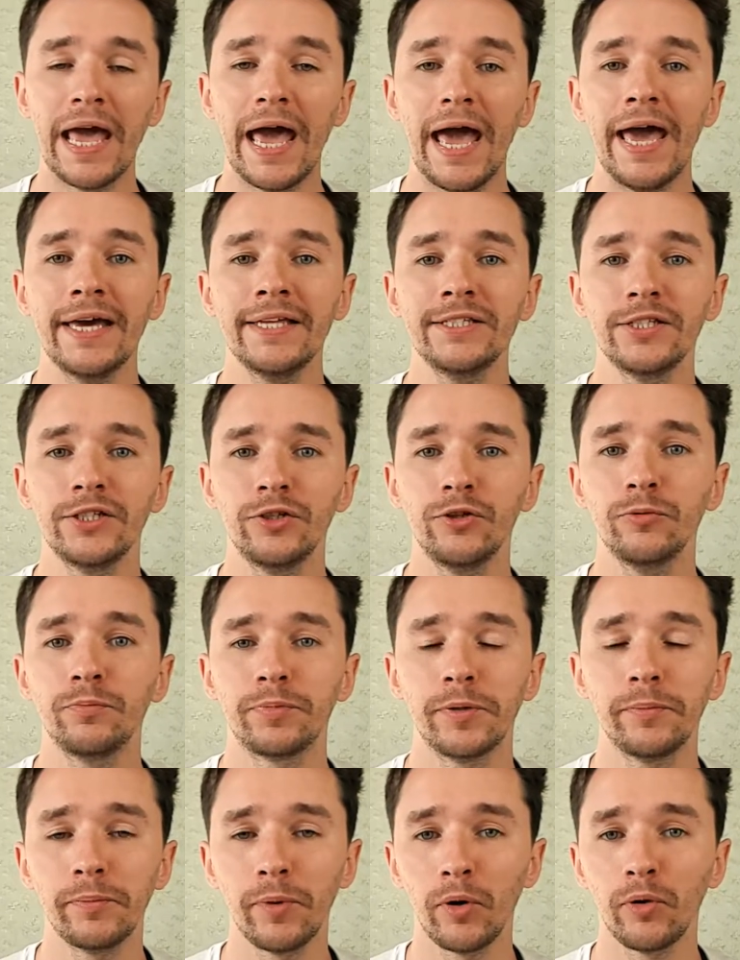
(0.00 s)
and you
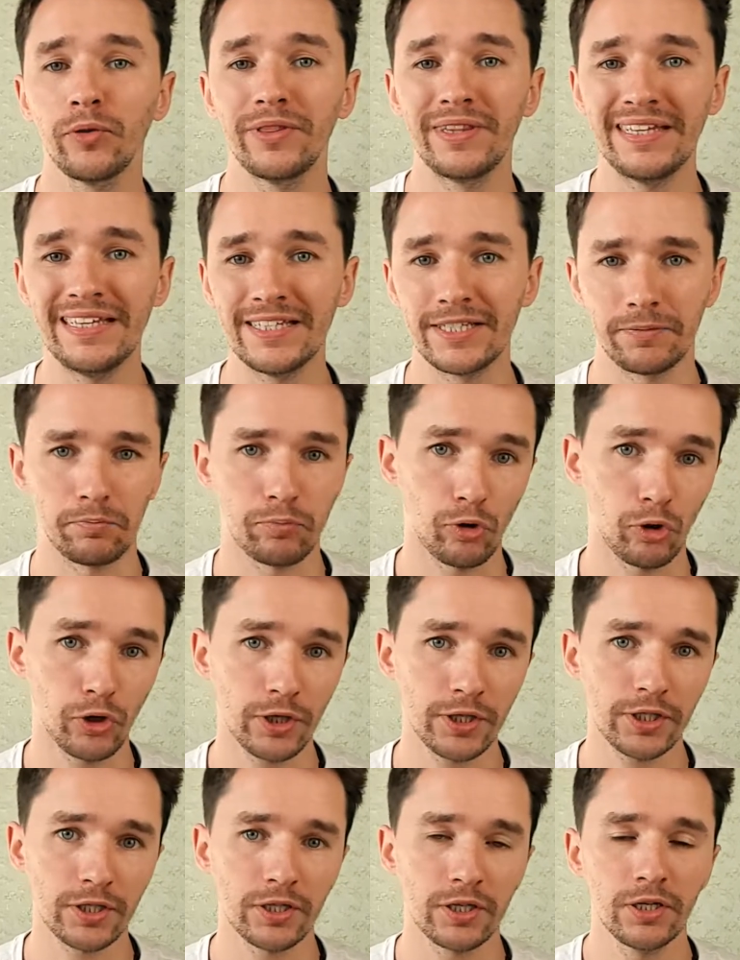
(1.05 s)
promote these
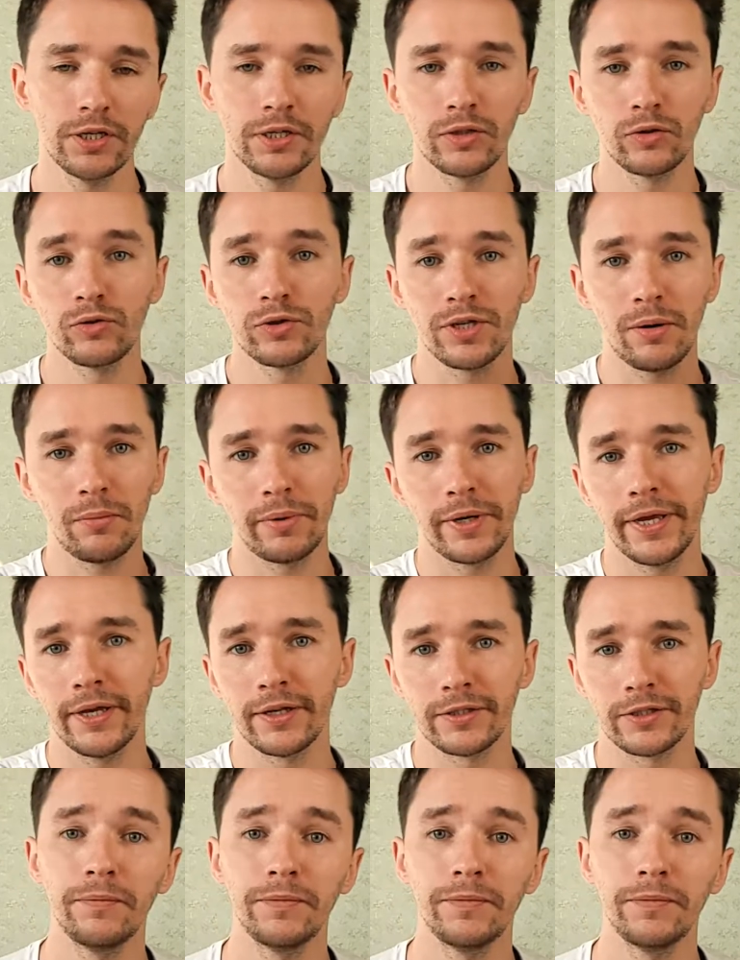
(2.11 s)
products to somebody else.